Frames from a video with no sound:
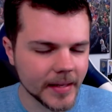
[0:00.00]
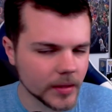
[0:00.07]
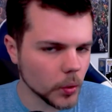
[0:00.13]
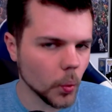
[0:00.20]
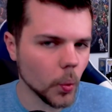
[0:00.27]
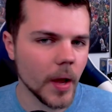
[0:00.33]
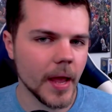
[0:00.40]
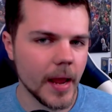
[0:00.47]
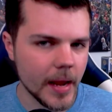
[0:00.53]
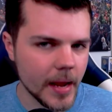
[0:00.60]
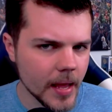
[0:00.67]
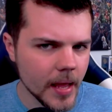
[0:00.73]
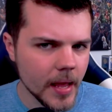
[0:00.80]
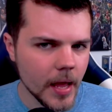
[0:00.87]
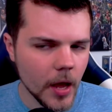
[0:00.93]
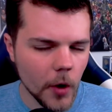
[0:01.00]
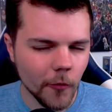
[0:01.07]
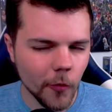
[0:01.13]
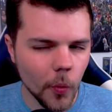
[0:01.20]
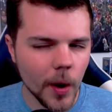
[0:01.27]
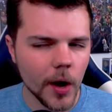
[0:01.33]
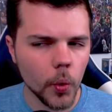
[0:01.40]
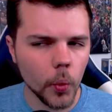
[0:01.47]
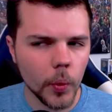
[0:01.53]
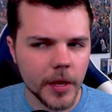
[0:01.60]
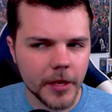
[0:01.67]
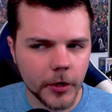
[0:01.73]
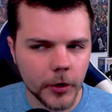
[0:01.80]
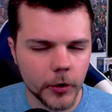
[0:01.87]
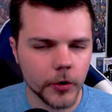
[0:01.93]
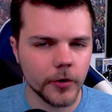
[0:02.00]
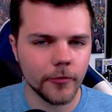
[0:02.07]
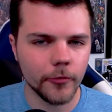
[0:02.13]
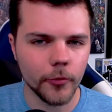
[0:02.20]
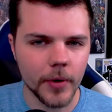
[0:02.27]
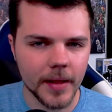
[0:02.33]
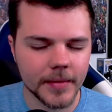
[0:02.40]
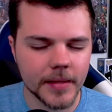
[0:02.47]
in the way of where we could have went.